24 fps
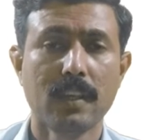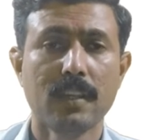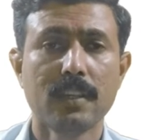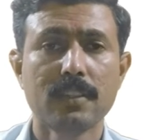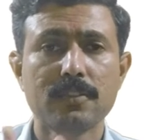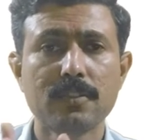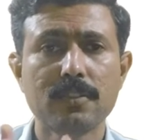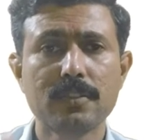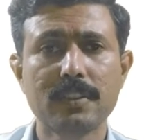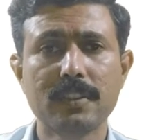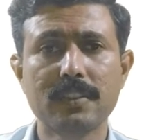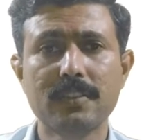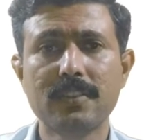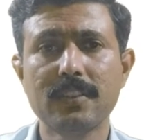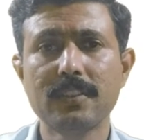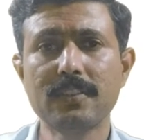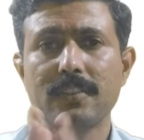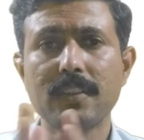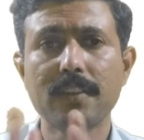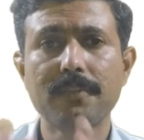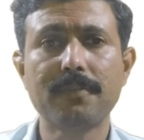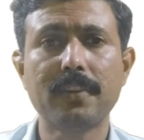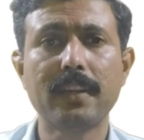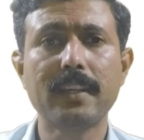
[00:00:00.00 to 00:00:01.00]
So this is
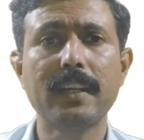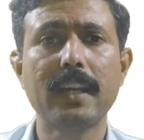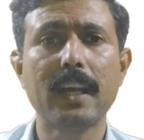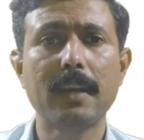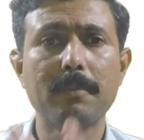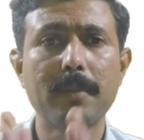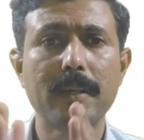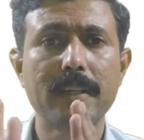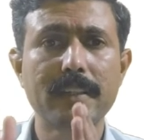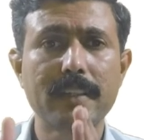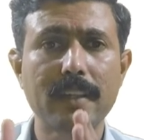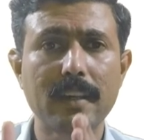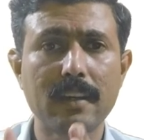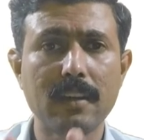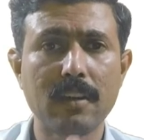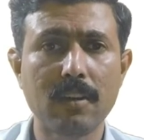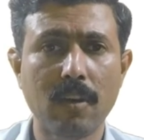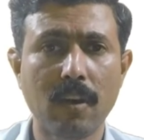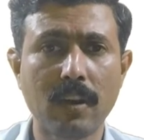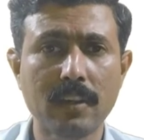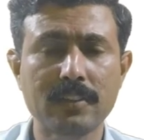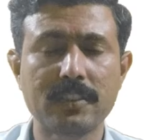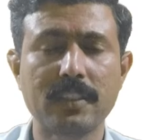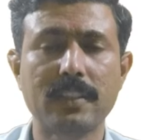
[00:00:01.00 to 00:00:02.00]
the fundamental
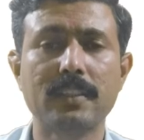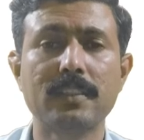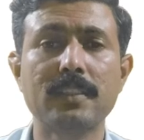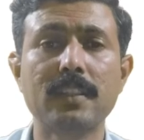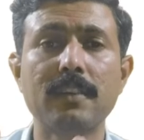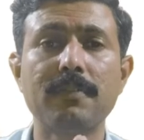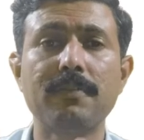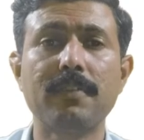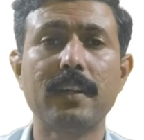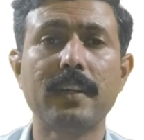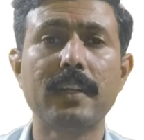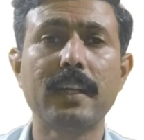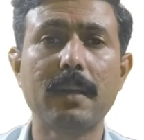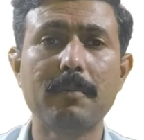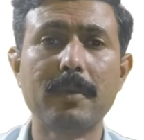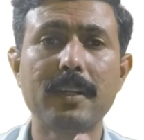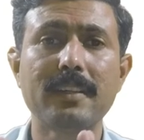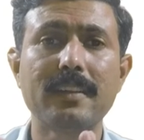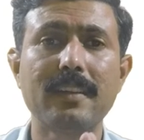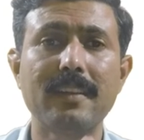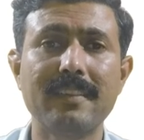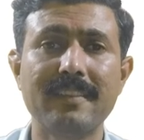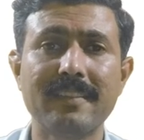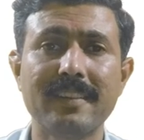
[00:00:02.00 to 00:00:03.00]
logic, the
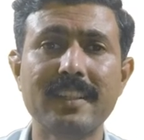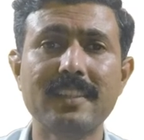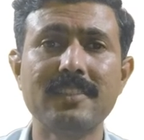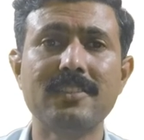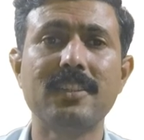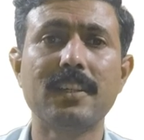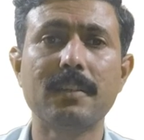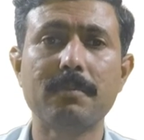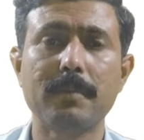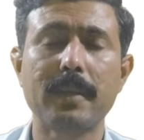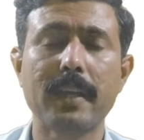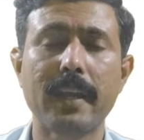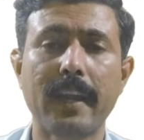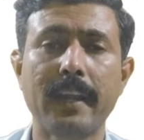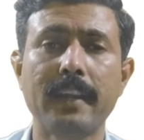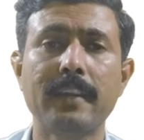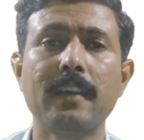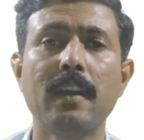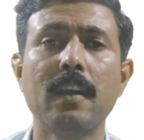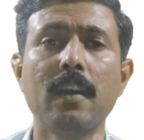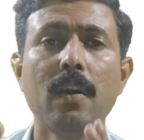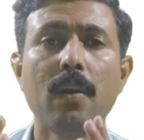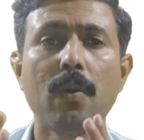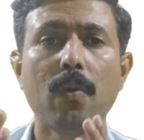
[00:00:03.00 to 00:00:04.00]
fundamental reason
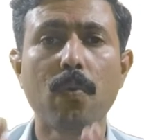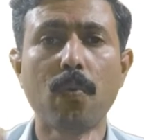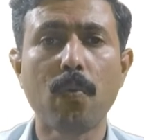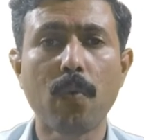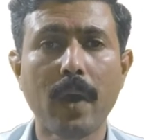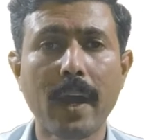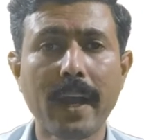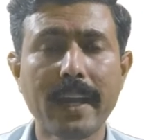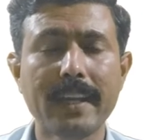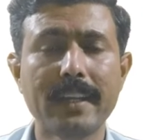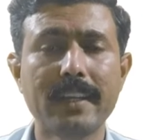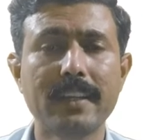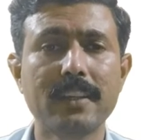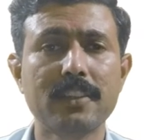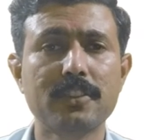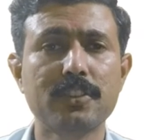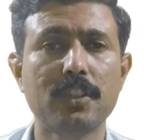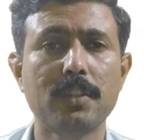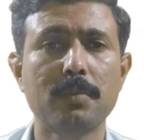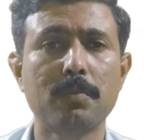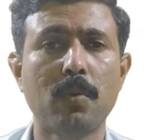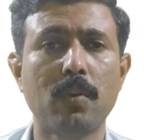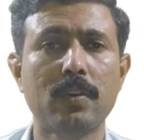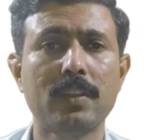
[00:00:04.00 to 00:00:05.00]
behind why
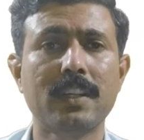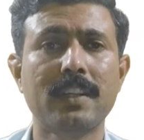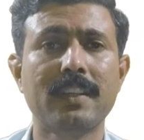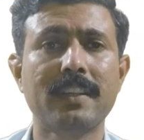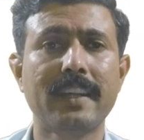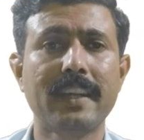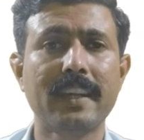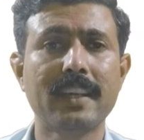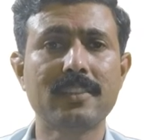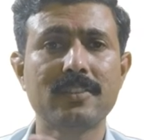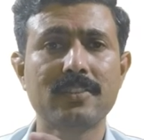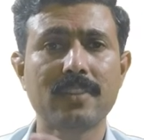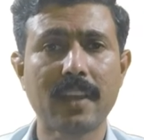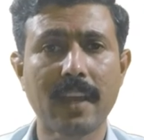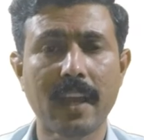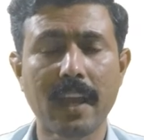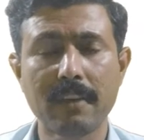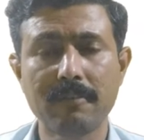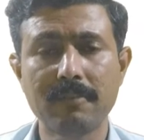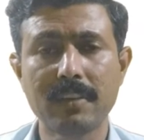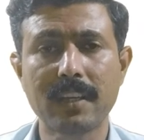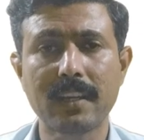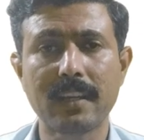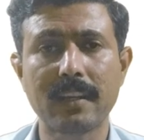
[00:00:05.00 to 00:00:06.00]
induction motor takes
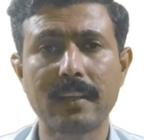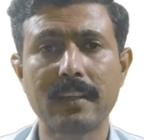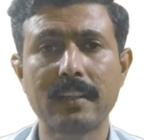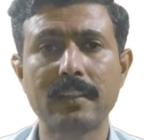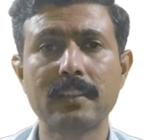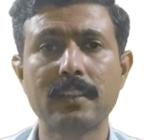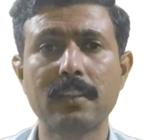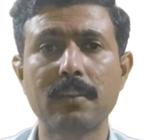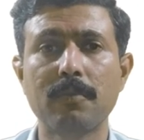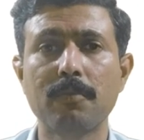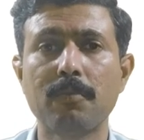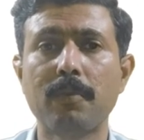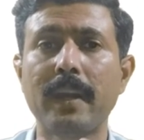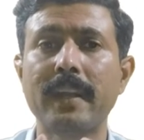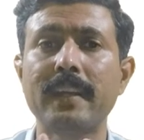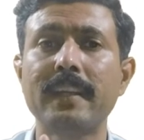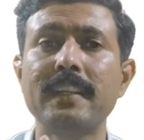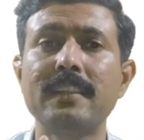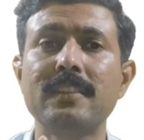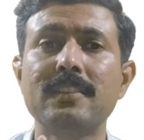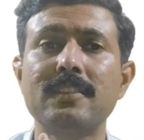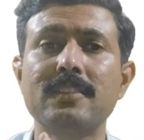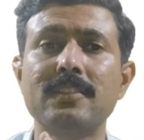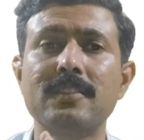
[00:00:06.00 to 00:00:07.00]
heavy current when
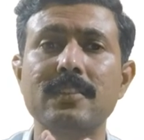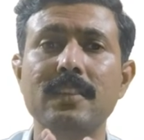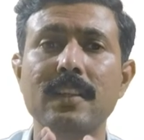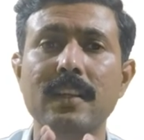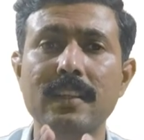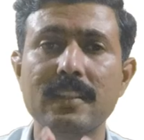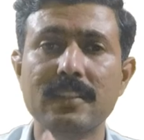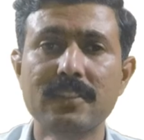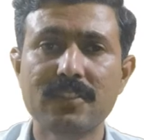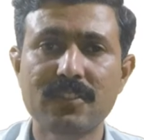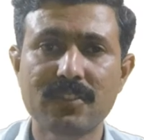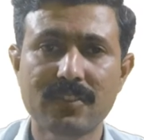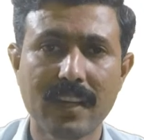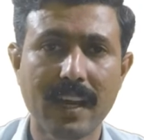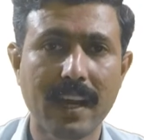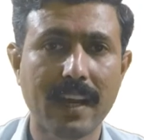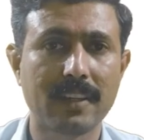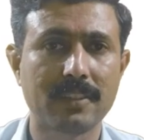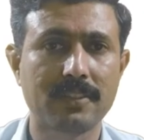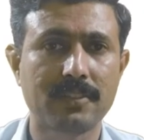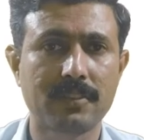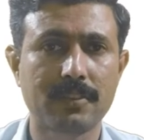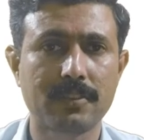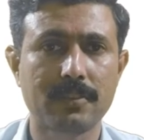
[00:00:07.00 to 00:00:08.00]
it
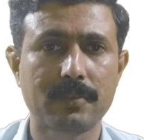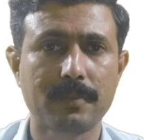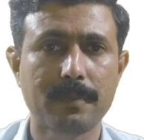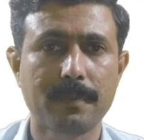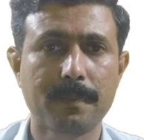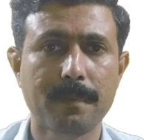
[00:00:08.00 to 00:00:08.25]
starts.